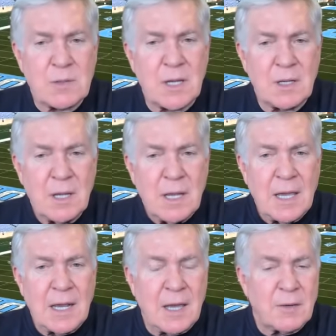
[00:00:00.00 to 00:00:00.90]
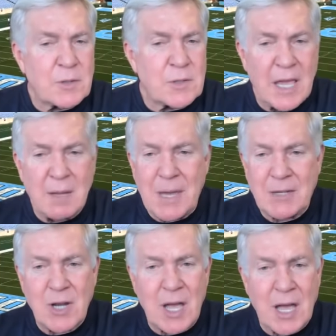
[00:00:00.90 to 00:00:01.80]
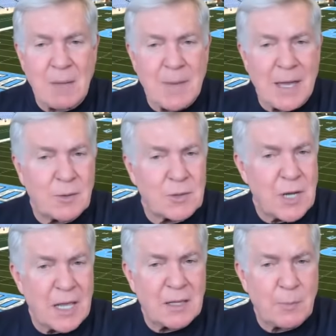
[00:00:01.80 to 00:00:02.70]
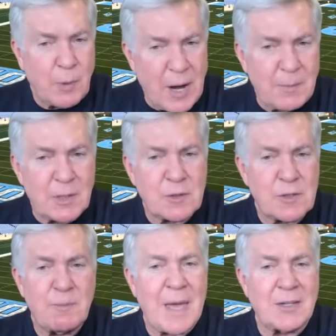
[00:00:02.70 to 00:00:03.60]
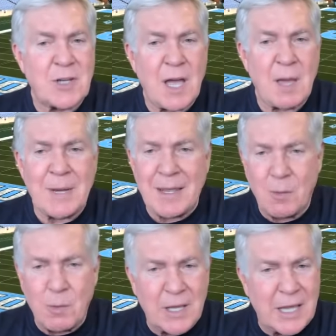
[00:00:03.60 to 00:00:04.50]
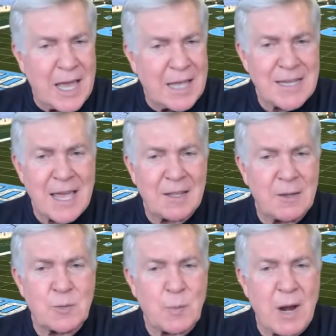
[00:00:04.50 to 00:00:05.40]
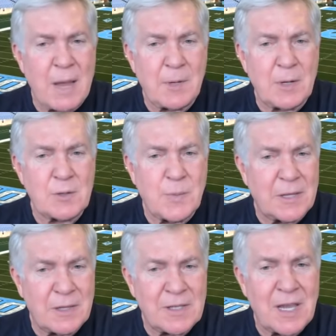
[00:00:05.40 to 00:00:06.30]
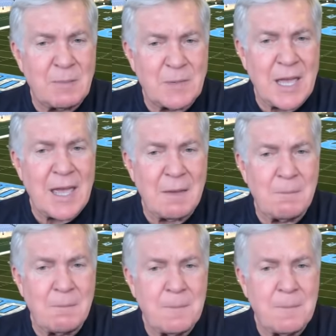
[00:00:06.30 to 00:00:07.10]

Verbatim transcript: And and I understand my job. I understand the parameters of my job, and I don't want to get outside of those parameters. But at the same time,